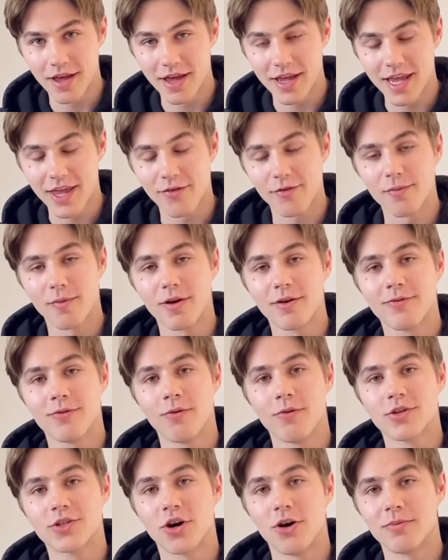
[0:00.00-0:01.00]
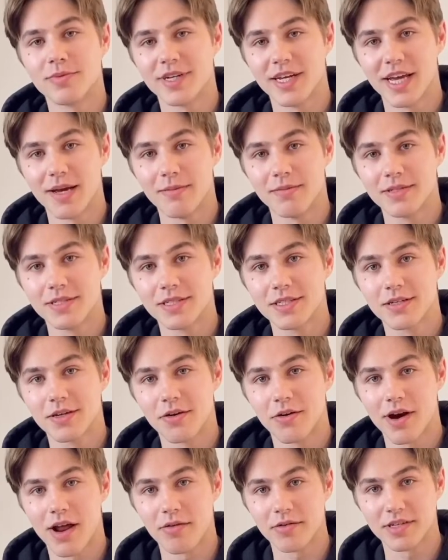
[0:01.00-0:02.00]
giving my 4 top tips
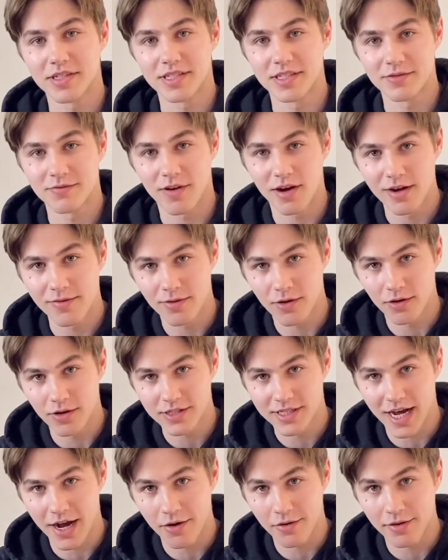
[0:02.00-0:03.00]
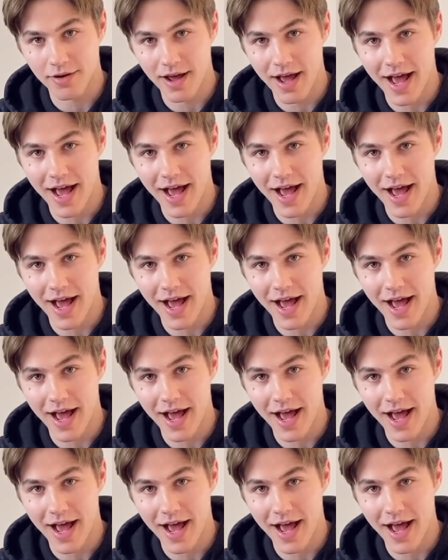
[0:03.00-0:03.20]
on how to survive lockdown